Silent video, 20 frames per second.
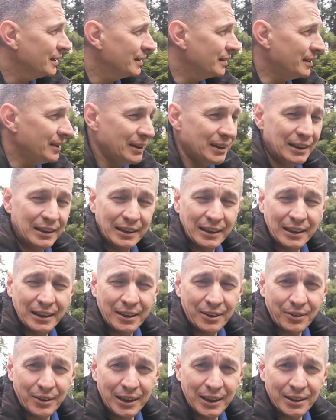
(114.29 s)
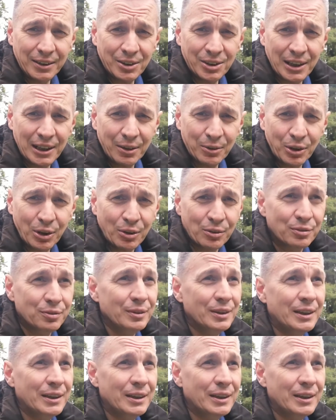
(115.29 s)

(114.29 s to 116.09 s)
the rain has held off.